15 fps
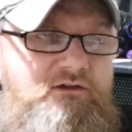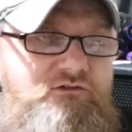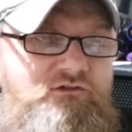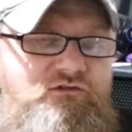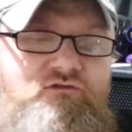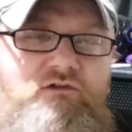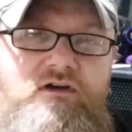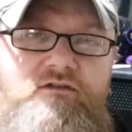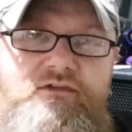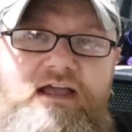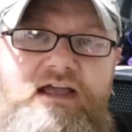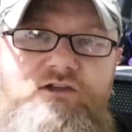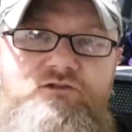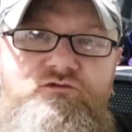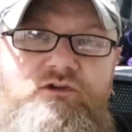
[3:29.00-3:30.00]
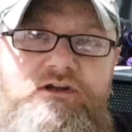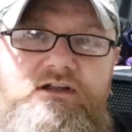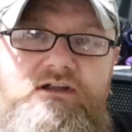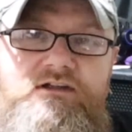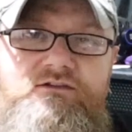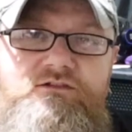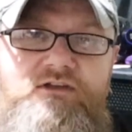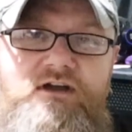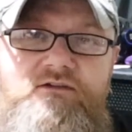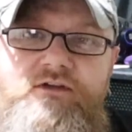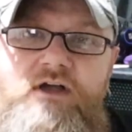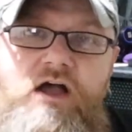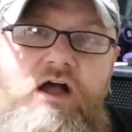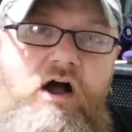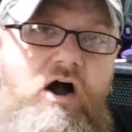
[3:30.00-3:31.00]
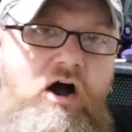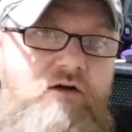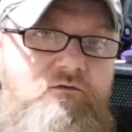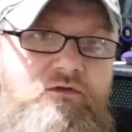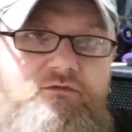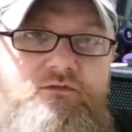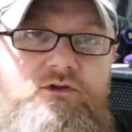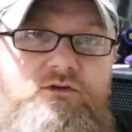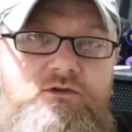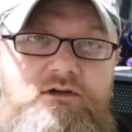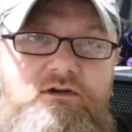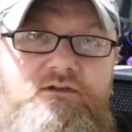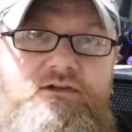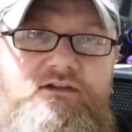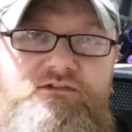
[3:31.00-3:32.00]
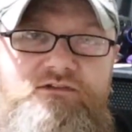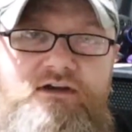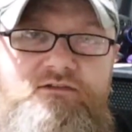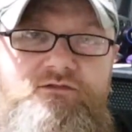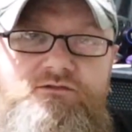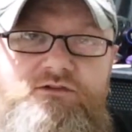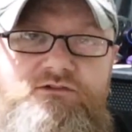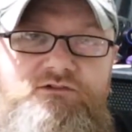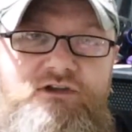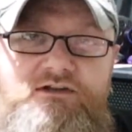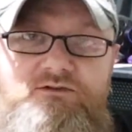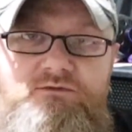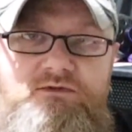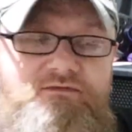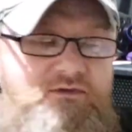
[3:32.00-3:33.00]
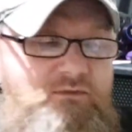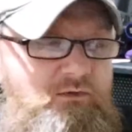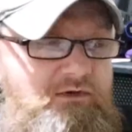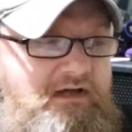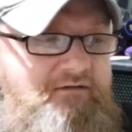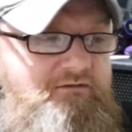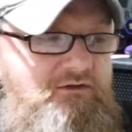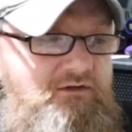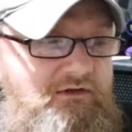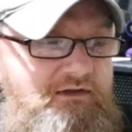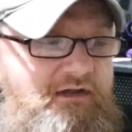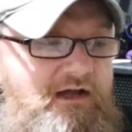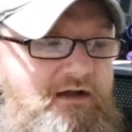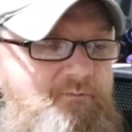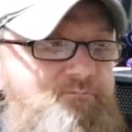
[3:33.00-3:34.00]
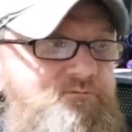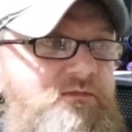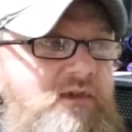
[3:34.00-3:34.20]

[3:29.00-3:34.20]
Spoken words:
Struffer Hendrick stuff. I've reviewed a lot of their stuff on the channel if you want to have a look at that.